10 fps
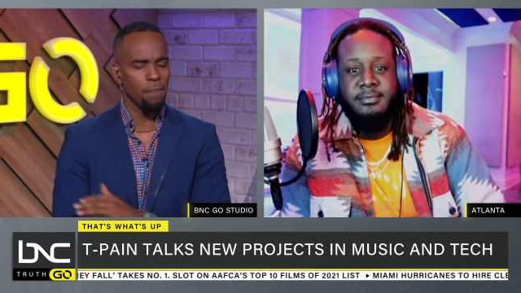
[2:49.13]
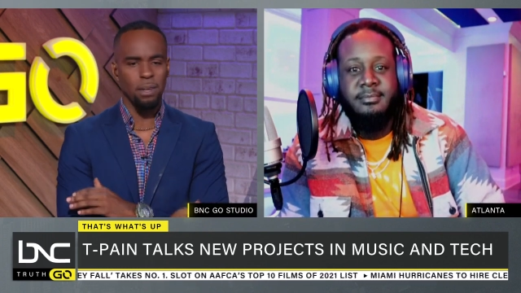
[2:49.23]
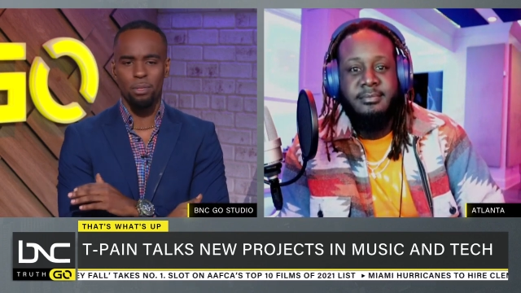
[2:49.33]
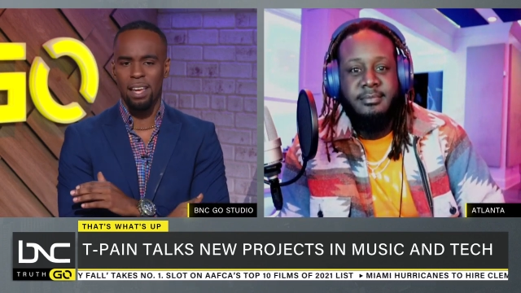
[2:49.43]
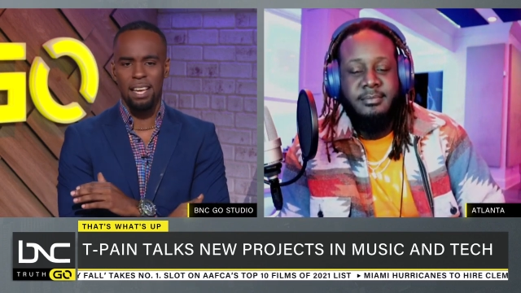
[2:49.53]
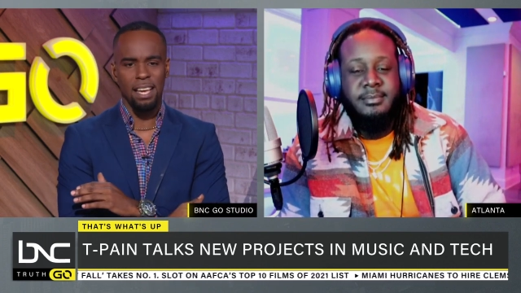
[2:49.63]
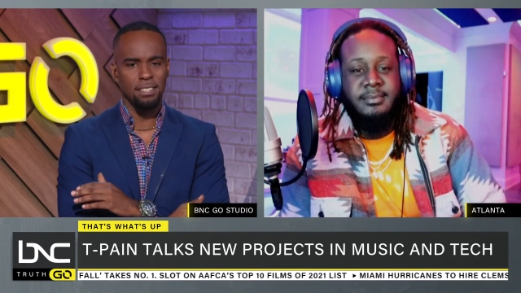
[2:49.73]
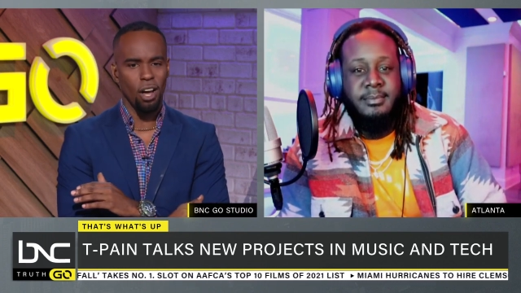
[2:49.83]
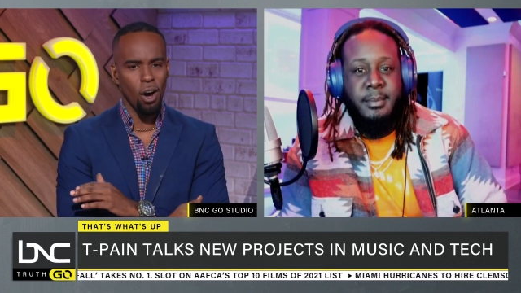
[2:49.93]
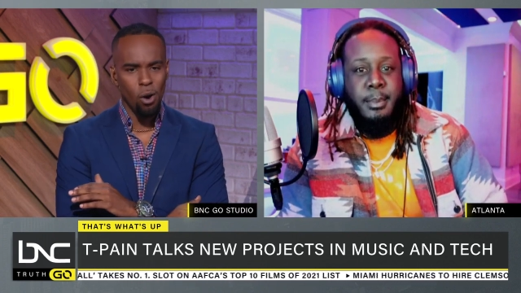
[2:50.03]
Speaker 1: Everything
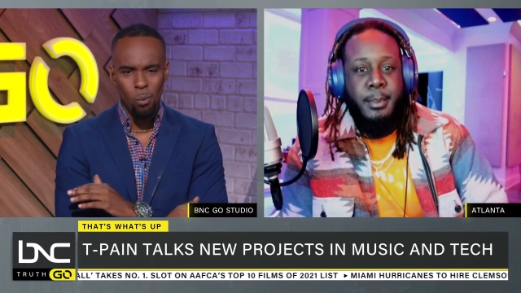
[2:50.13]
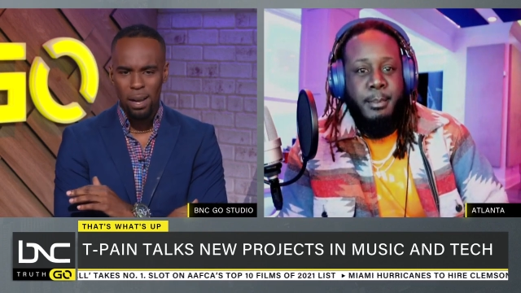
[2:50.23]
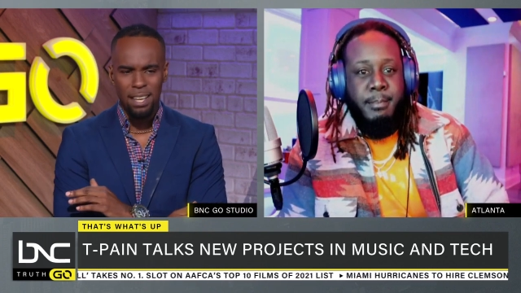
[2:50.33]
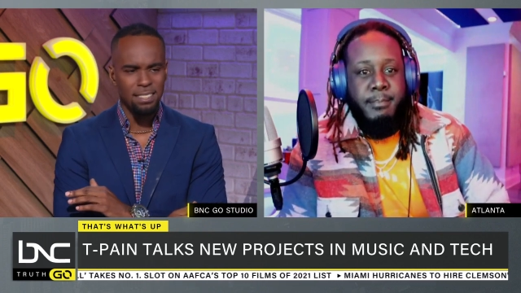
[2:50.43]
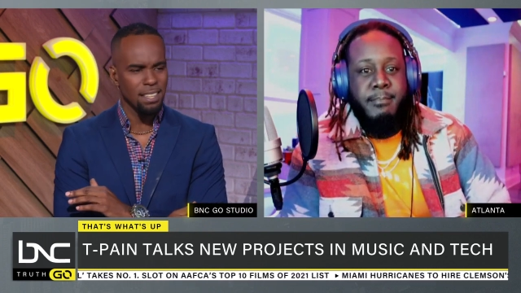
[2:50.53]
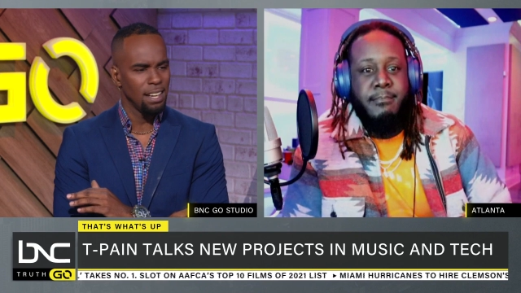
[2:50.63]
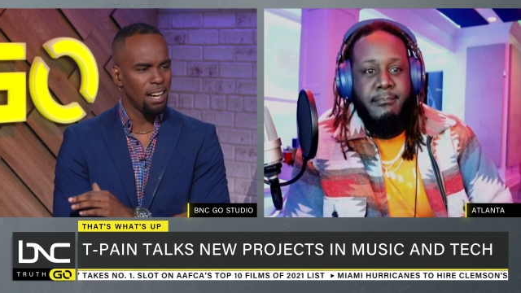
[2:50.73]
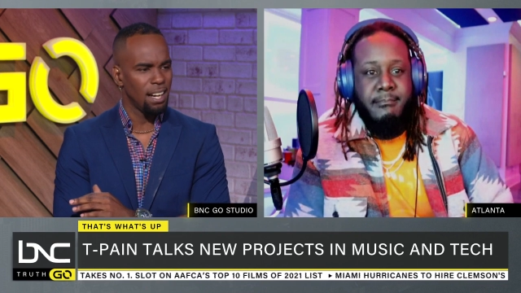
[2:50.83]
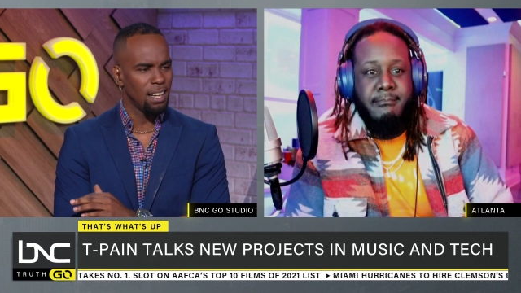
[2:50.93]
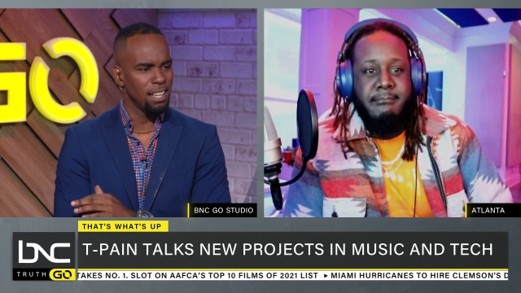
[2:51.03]
is always
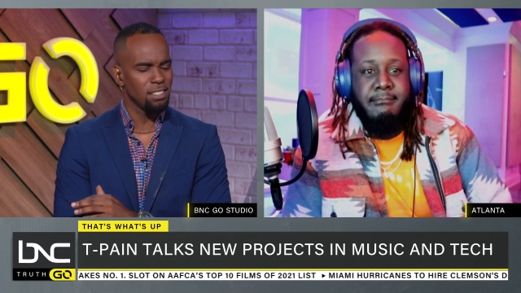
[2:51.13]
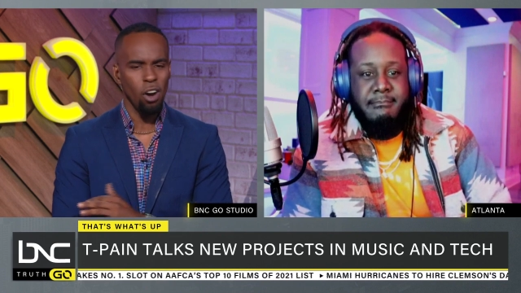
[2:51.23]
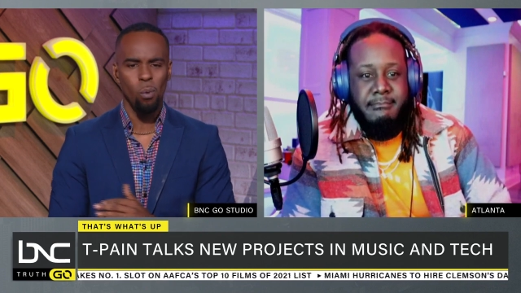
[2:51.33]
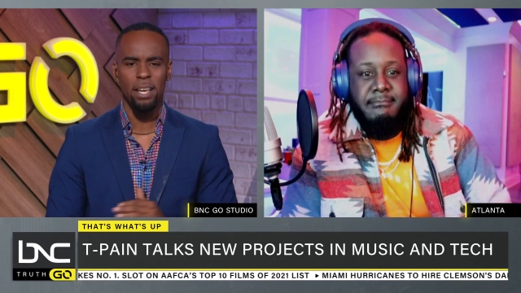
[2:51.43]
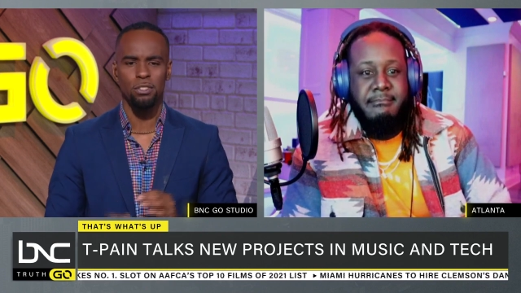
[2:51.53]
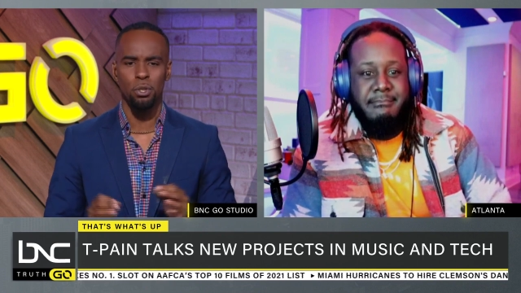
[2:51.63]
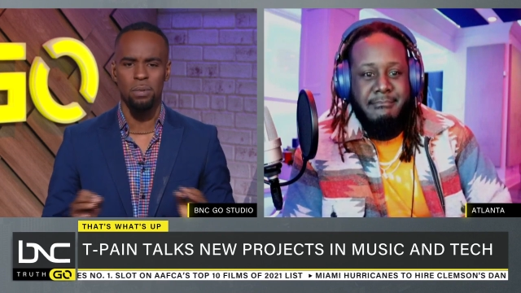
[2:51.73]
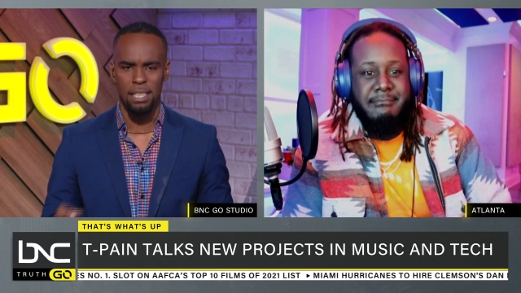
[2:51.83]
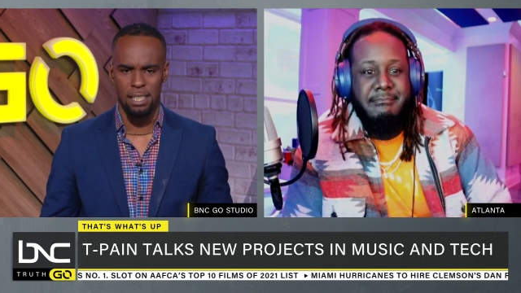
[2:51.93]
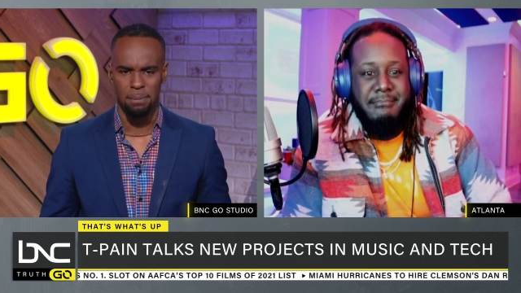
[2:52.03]
uh, it's always
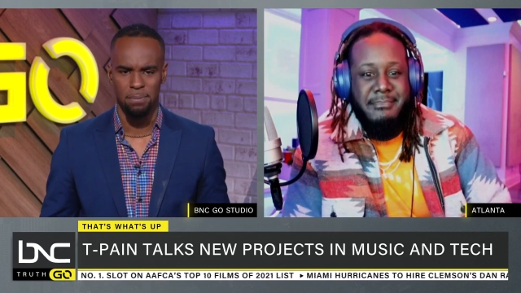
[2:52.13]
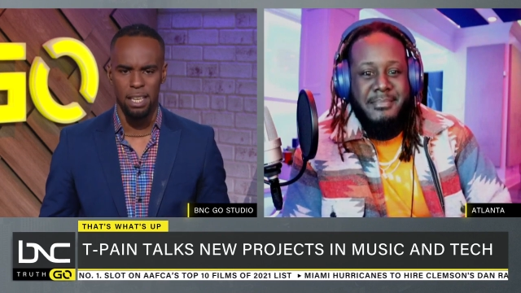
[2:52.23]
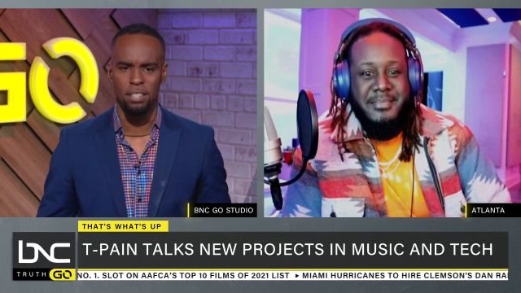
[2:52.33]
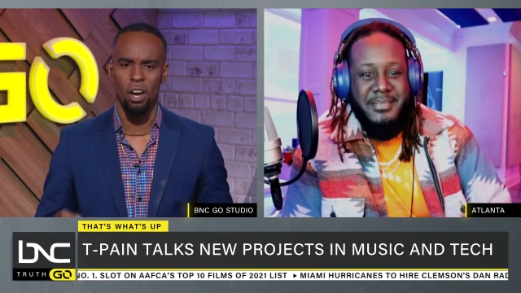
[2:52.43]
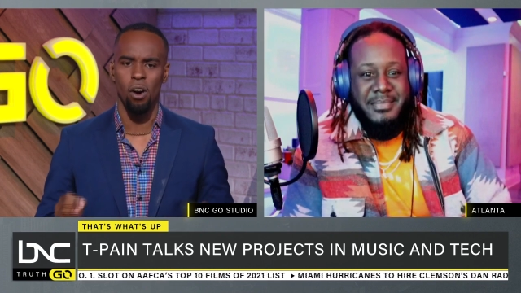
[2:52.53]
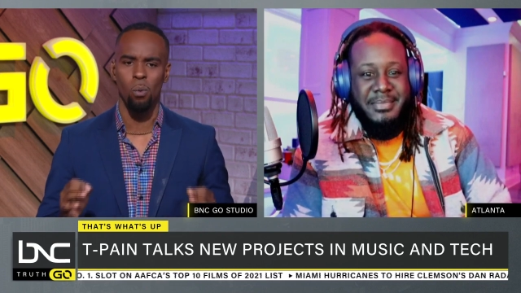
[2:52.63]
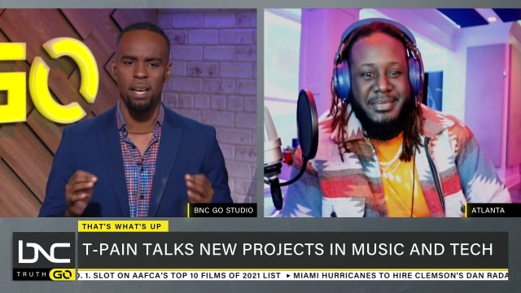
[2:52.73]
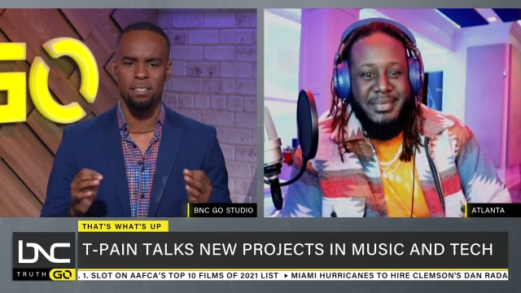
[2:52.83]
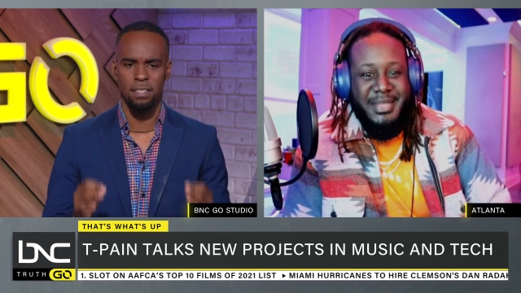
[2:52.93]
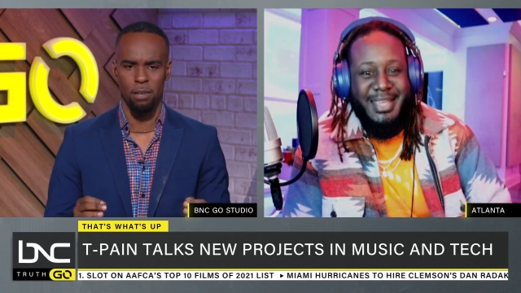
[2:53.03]
unique and it's
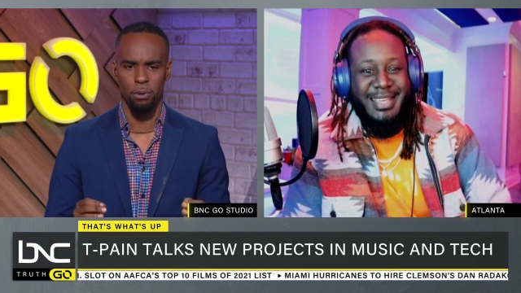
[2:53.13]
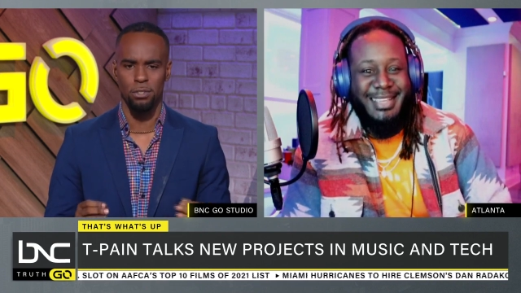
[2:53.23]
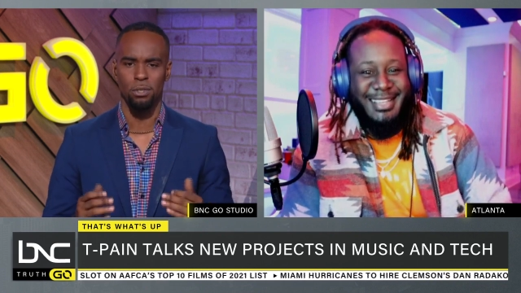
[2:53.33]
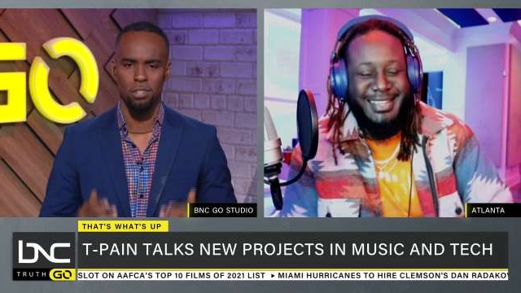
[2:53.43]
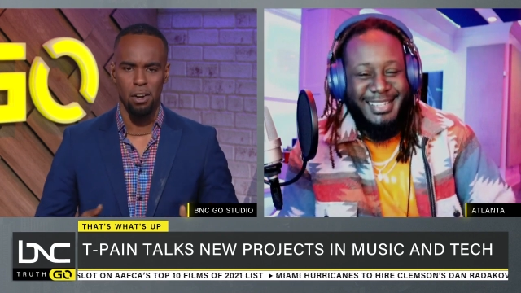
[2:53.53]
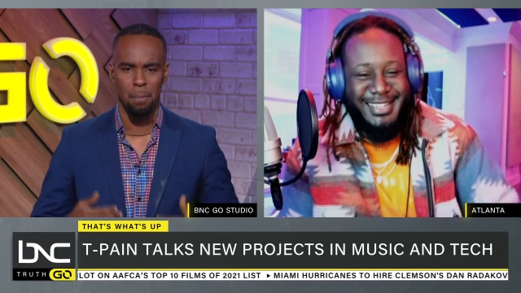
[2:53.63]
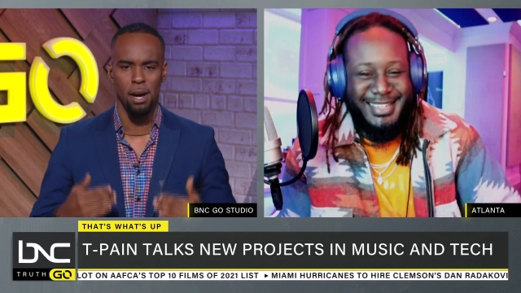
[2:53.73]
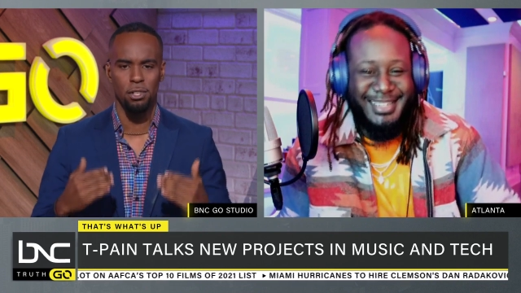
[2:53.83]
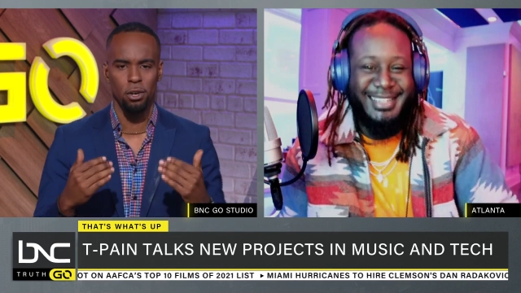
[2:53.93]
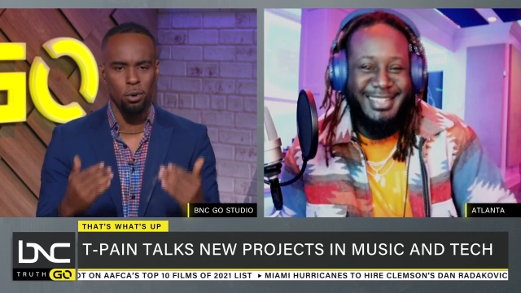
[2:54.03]
always different. so talk
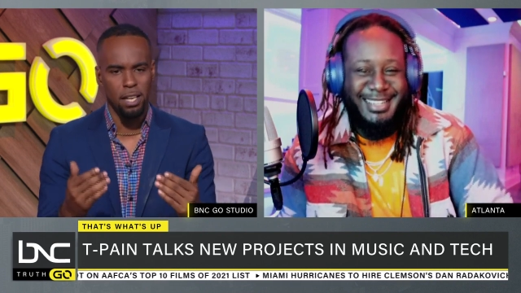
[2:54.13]
about your